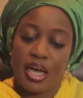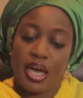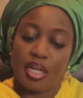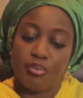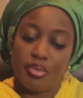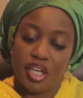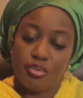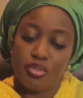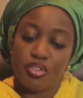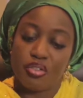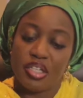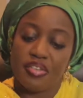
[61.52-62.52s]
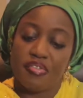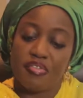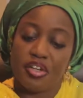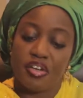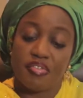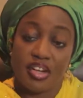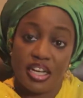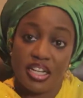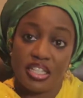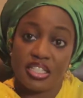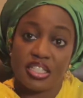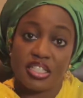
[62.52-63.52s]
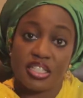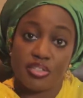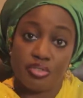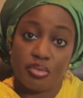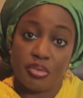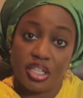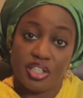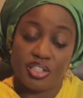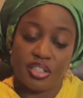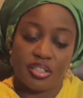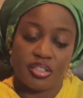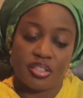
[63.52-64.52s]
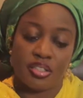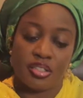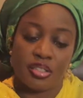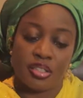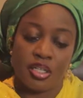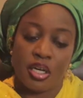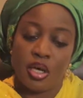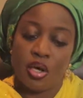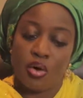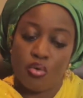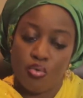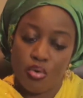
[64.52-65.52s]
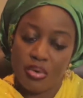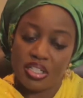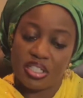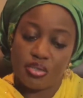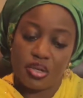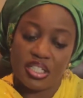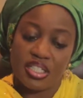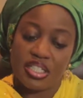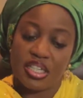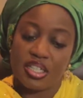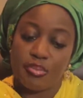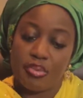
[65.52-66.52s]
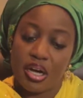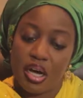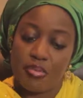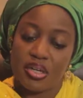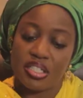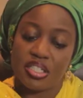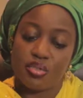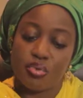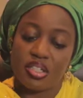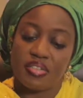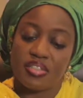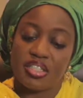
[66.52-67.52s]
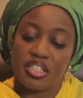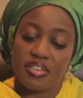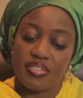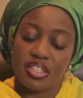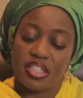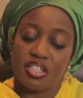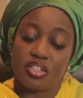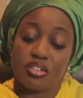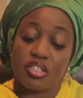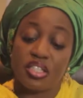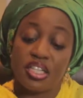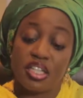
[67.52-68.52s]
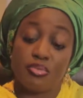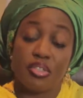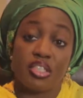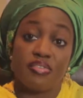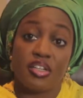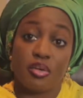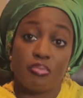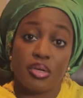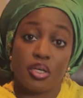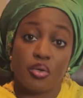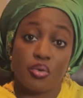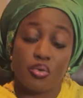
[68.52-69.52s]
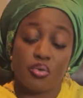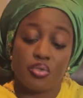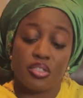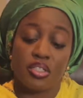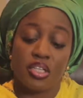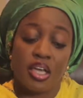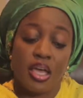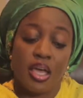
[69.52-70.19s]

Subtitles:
and be able to live free of violence and discrimination. Women's equality and empowerment is one of the 17 Sustainable Development Goals,